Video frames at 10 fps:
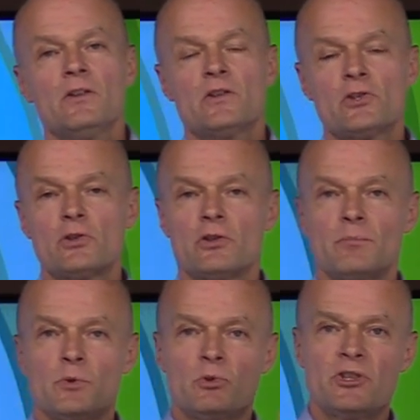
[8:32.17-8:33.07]
There's
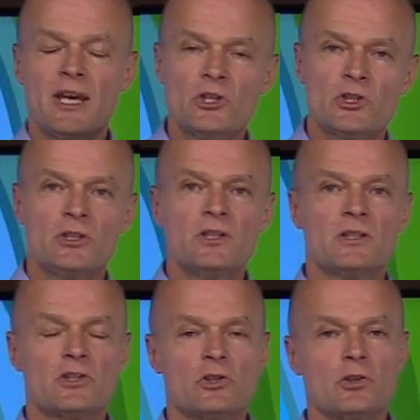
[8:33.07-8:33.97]
certain mutations,
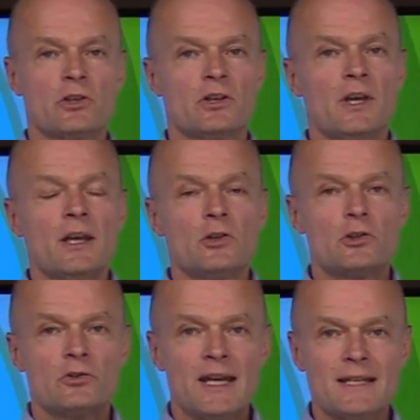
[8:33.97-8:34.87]
there's certain
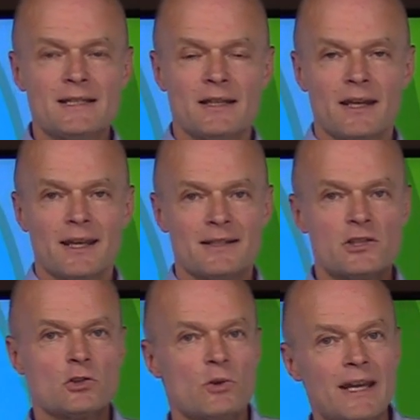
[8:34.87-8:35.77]
traits that get
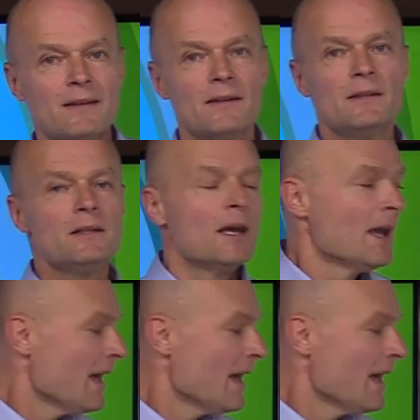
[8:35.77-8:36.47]
strengthened,